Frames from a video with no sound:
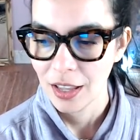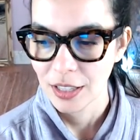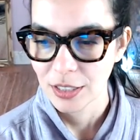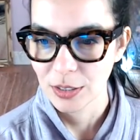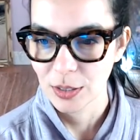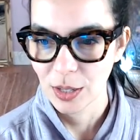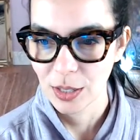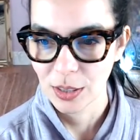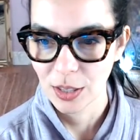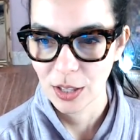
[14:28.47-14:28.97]

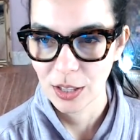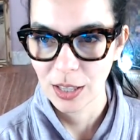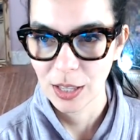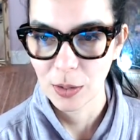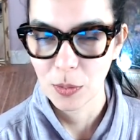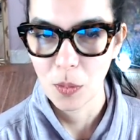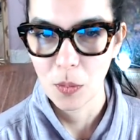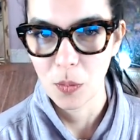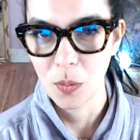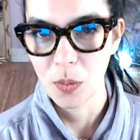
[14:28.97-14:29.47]
So I thought,
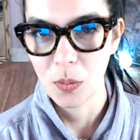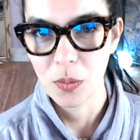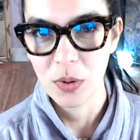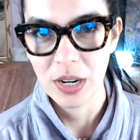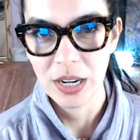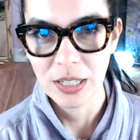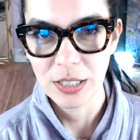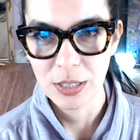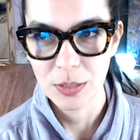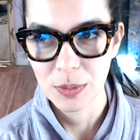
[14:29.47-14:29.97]
like, well, what would
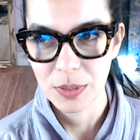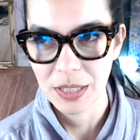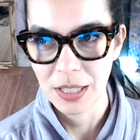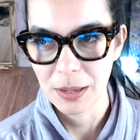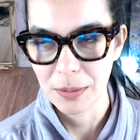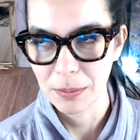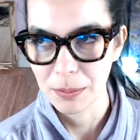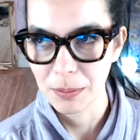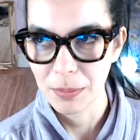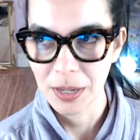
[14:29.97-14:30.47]
I do with
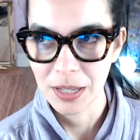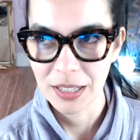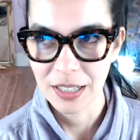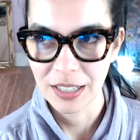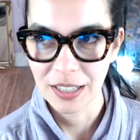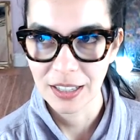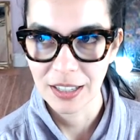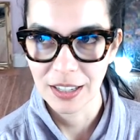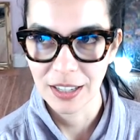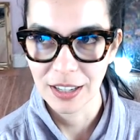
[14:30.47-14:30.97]
that
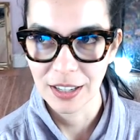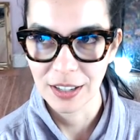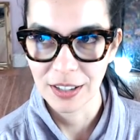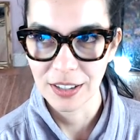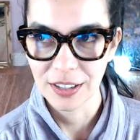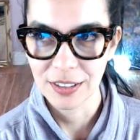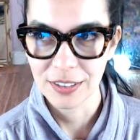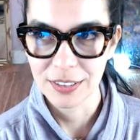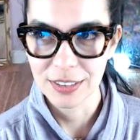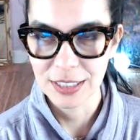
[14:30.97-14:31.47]
money
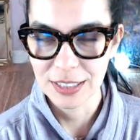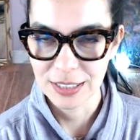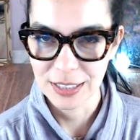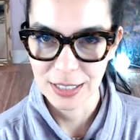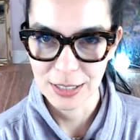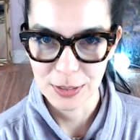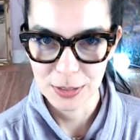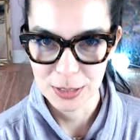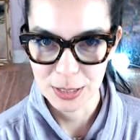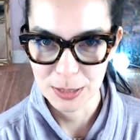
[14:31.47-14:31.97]
since I
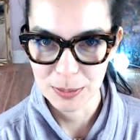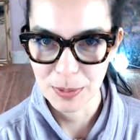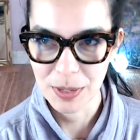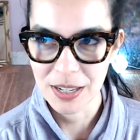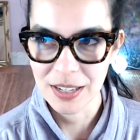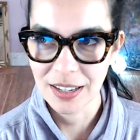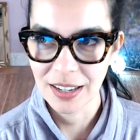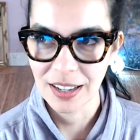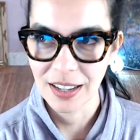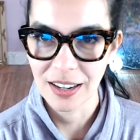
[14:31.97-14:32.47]
don't
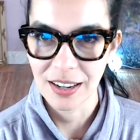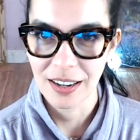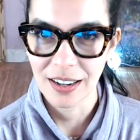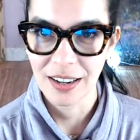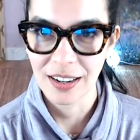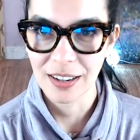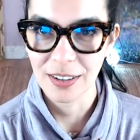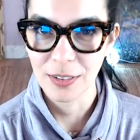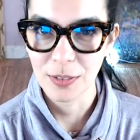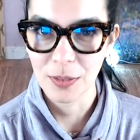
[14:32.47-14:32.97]
spend it?
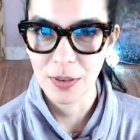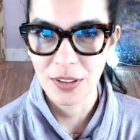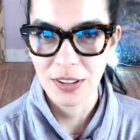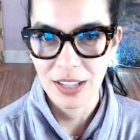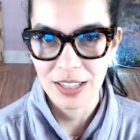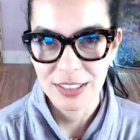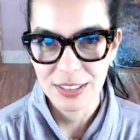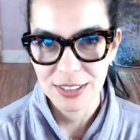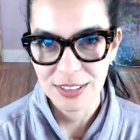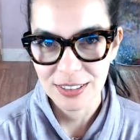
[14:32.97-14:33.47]
Well,
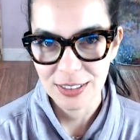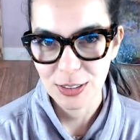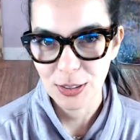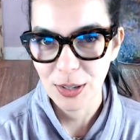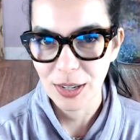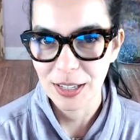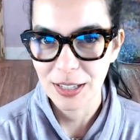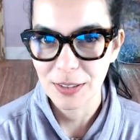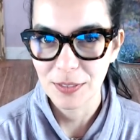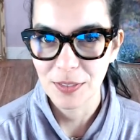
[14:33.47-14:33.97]
I should
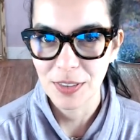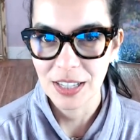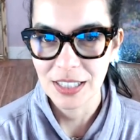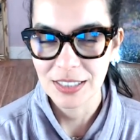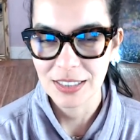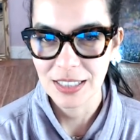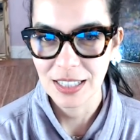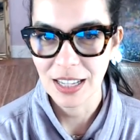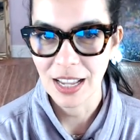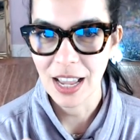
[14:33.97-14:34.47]
try and
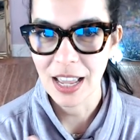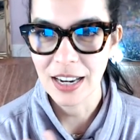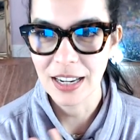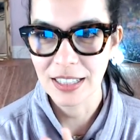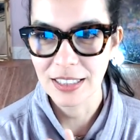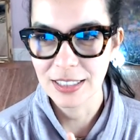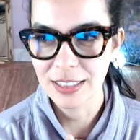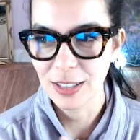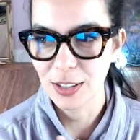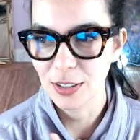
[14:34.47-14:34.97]
invest it. And
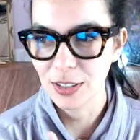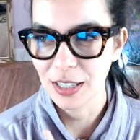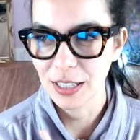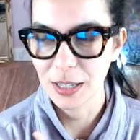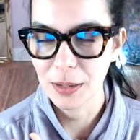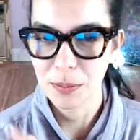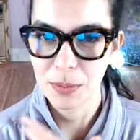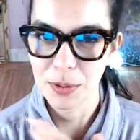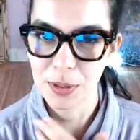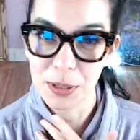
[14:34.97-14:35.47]
it's not like
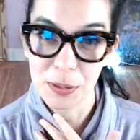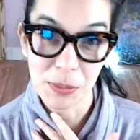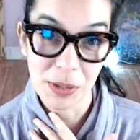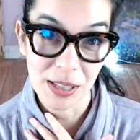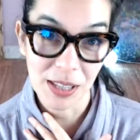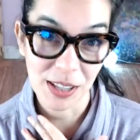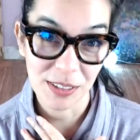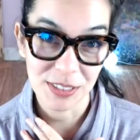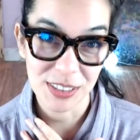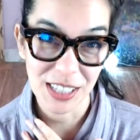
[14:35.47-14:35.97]
I'm putting my
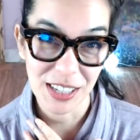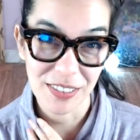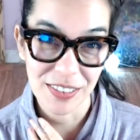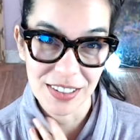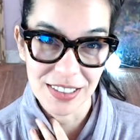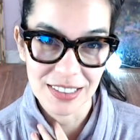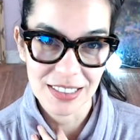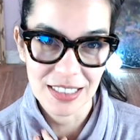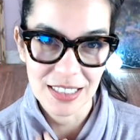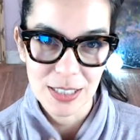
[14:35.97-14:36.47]
life
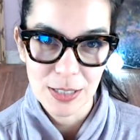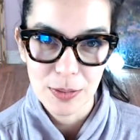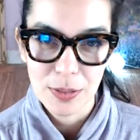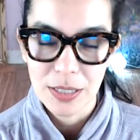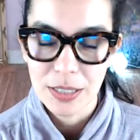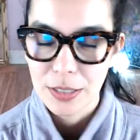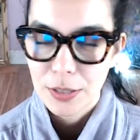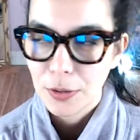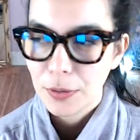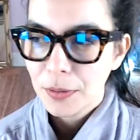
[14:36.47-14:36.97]
savings into
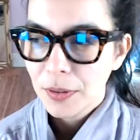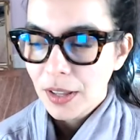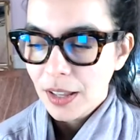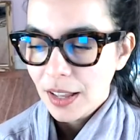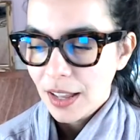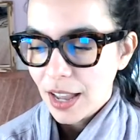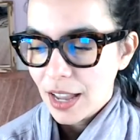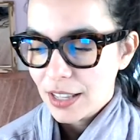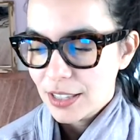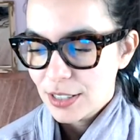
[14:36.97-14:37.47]
it, you know,
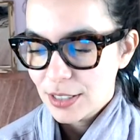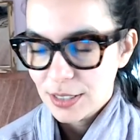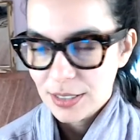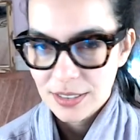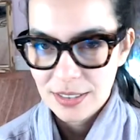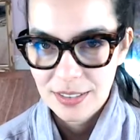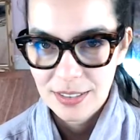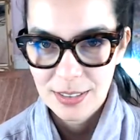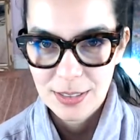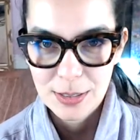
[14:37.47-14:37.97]
I just
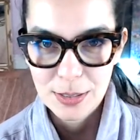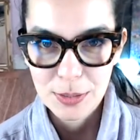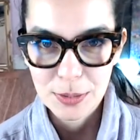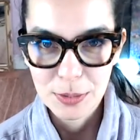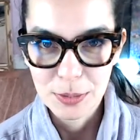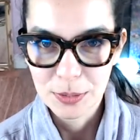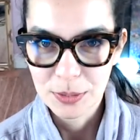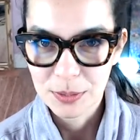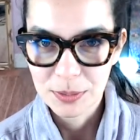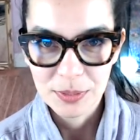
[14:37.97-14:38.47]

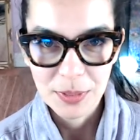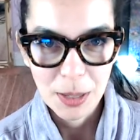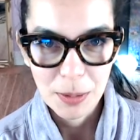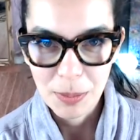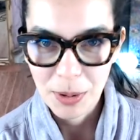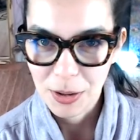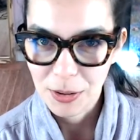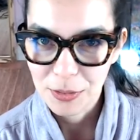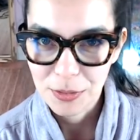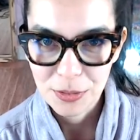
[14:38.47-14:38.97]
do
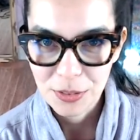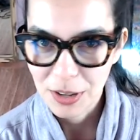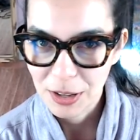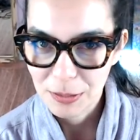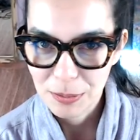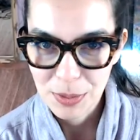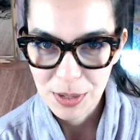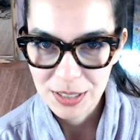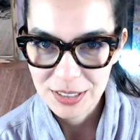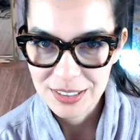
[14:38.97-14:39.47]
about
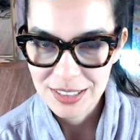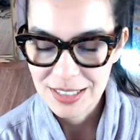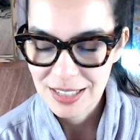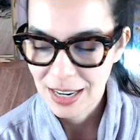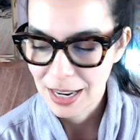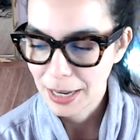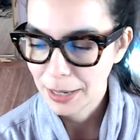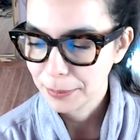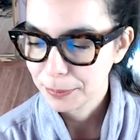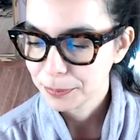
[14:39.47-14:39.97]
five bucks a
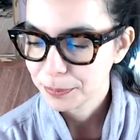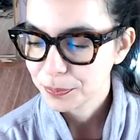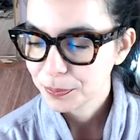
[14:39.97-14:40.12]
day.